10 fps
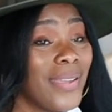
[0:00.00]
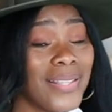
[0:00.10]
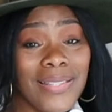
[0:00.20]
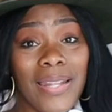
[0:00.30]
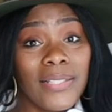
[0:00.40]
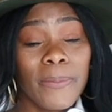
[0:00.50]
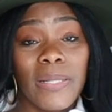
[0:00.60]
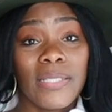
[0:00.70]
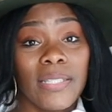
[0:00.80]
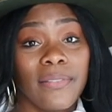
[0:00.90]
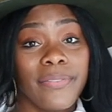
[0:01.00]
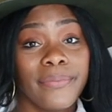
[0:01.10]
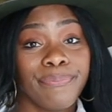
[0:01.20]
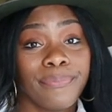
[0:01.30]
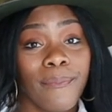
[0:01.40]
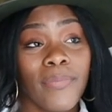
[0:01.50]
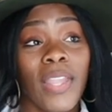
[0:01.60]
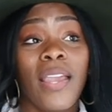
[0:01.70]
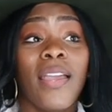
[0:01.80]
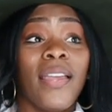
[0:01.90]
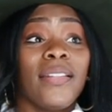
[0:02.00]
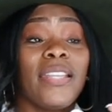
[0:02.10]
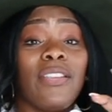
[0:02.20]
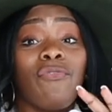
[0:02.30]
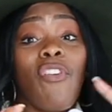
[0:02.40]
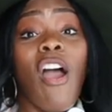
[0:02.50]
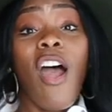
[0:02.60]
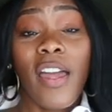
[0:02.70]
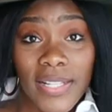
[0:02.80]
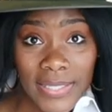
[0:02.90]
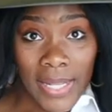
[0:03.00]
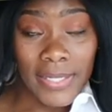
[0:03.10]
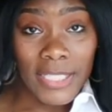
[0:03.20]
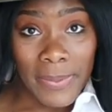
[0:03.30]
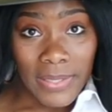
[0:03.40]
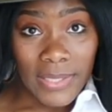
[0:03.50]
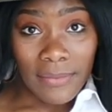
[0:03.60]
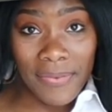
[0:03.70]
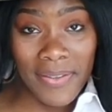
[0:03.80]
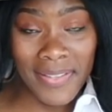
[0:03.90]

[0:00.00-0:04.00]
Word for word: is not expensive. The rod is not expensive.